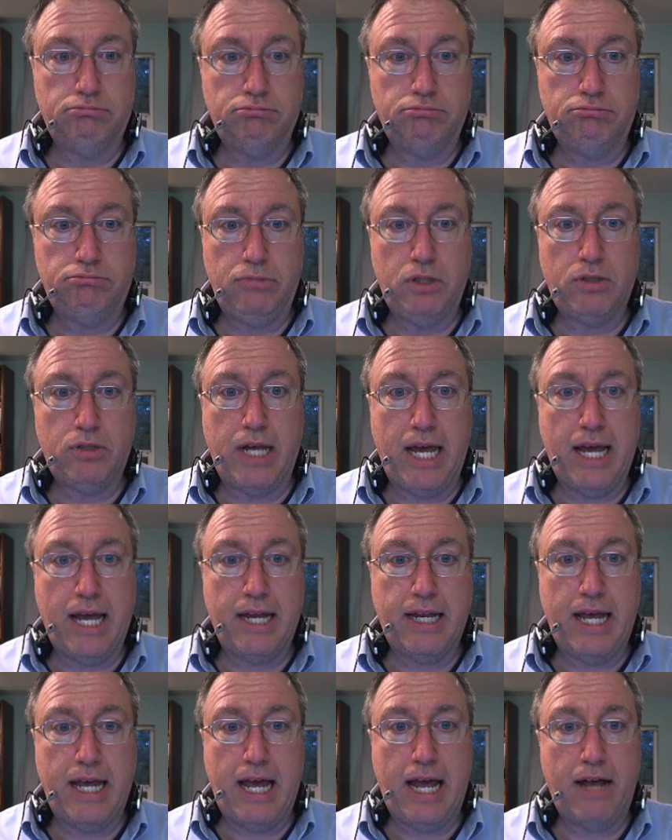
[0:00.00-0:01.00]
You can't
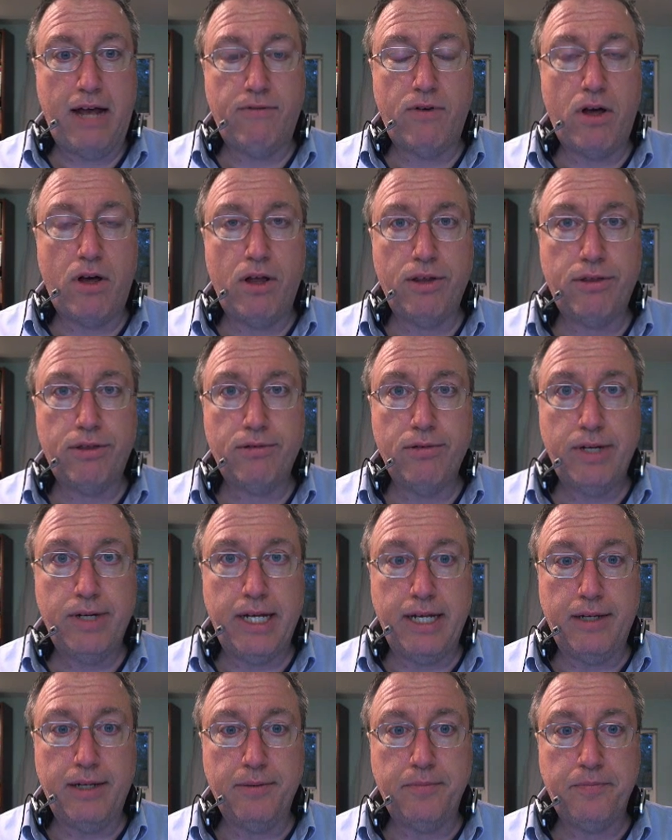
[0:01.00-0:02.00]
have all
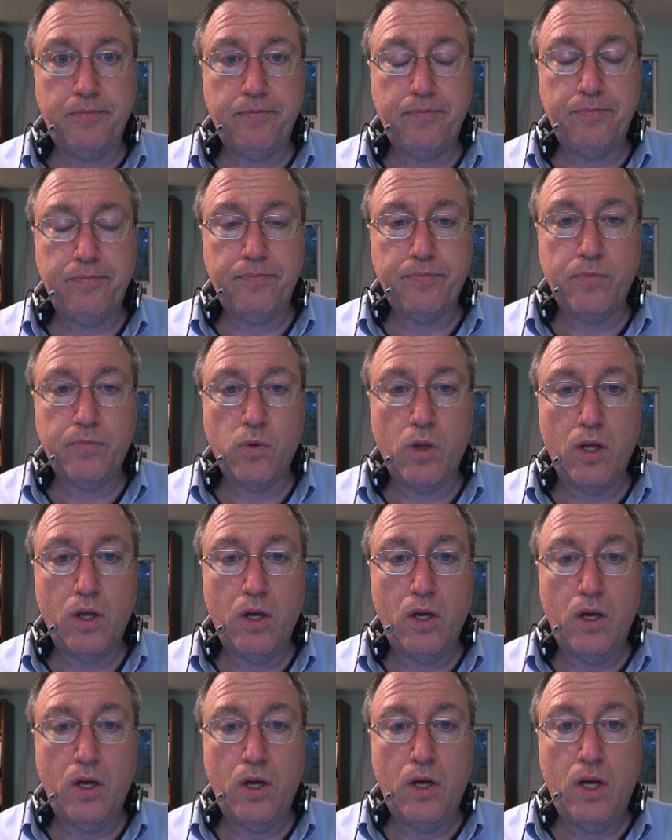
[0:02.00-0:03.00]
3.
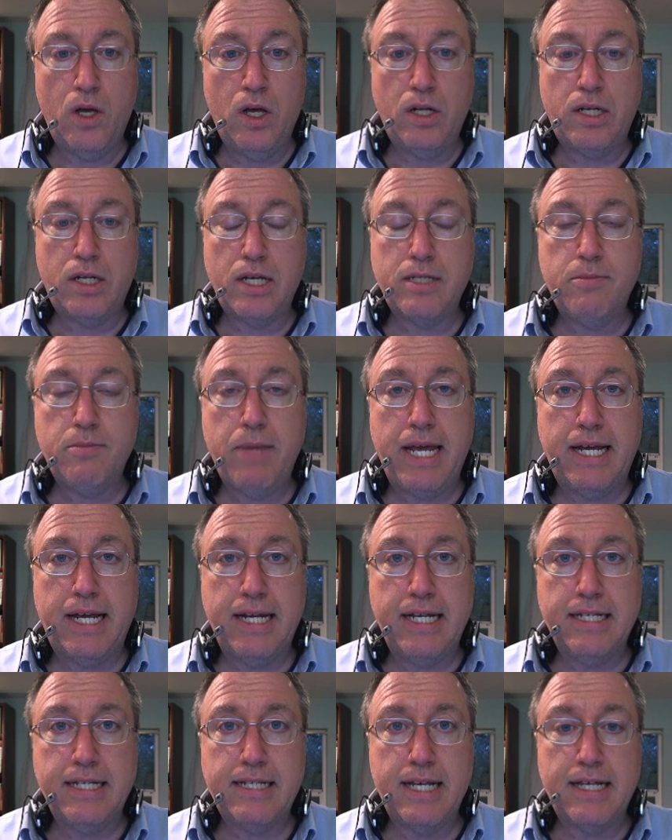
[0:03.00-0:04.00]
Doesn't make
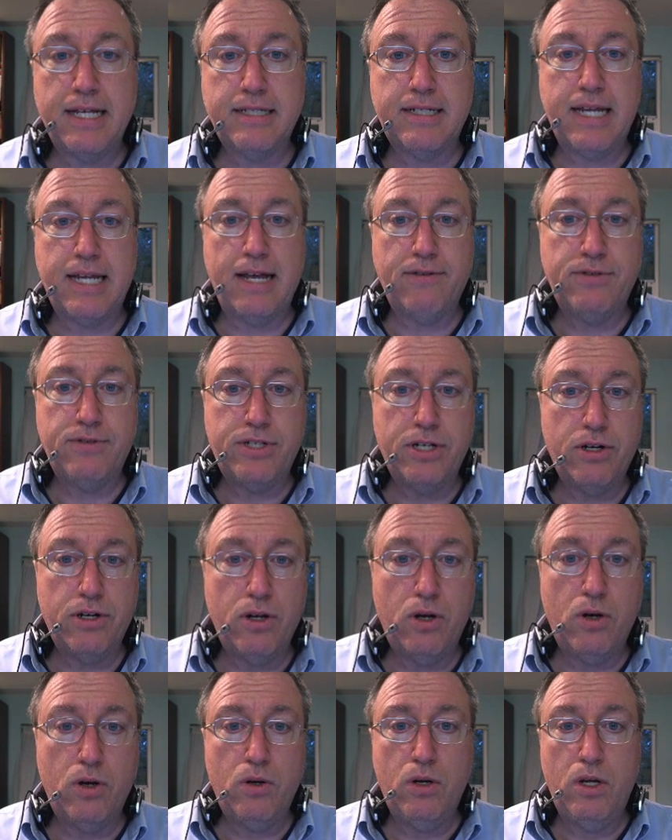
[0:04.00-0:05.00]
any sense to have
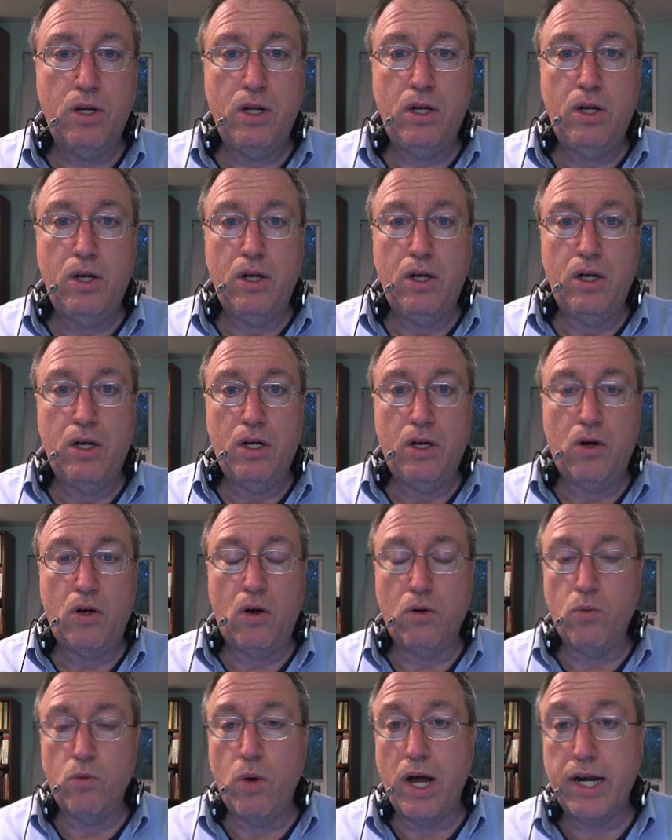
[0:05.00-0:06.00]
0
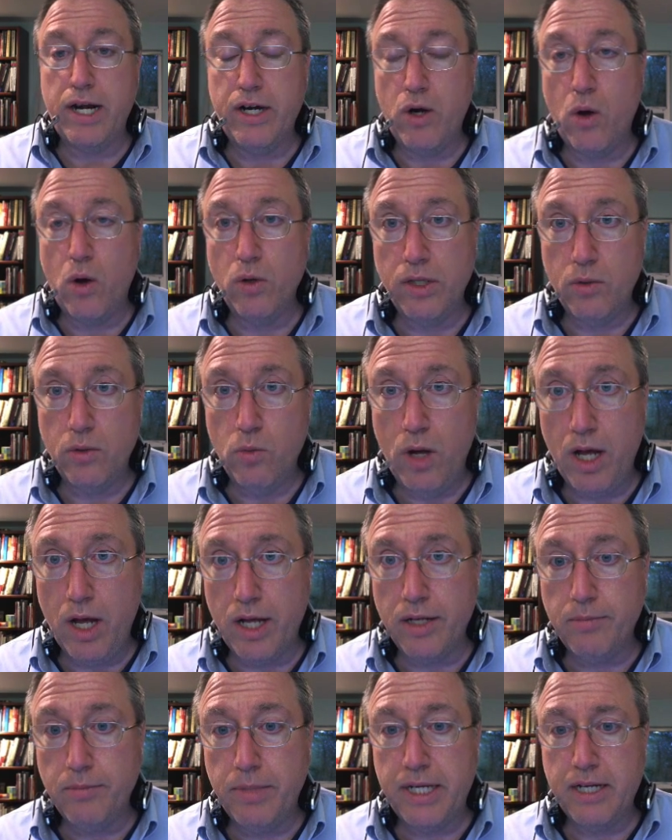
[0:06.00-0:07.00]
or 1 and only
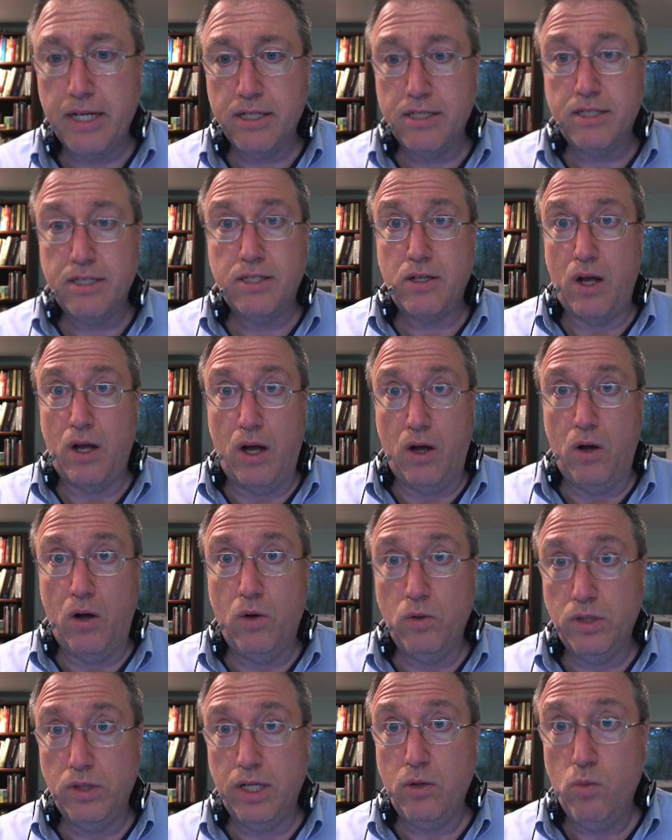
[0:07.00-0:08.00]
1 because it's
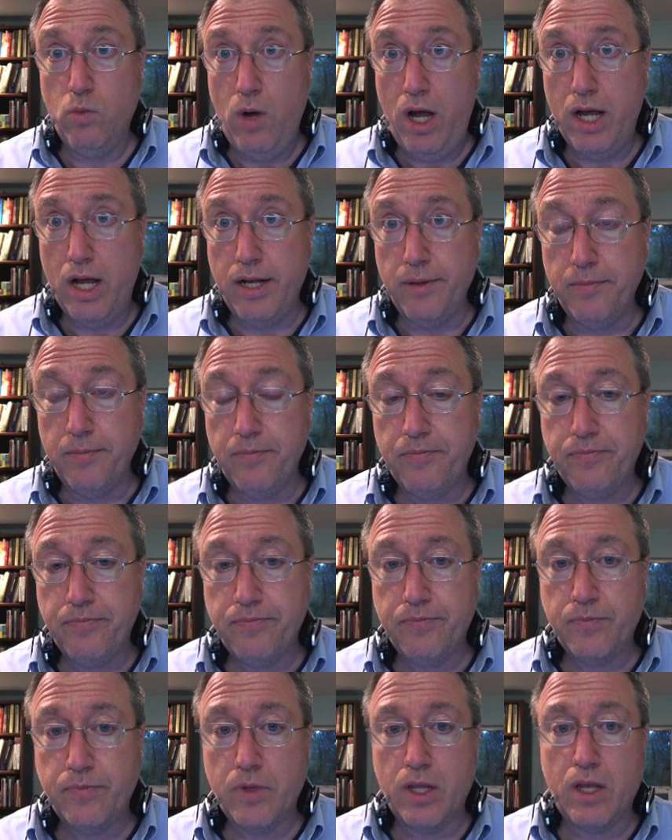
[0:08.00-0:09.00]
only
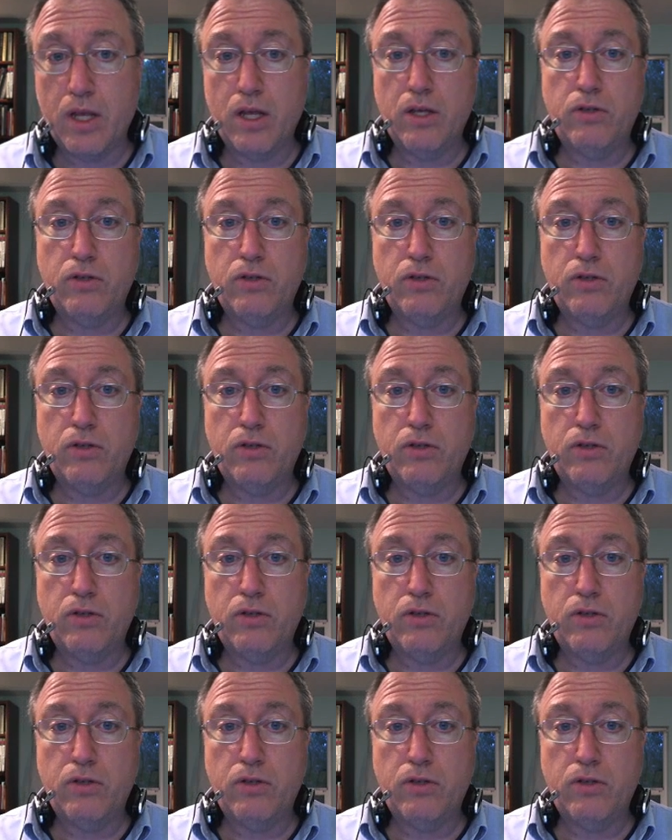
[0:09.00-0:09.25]
1.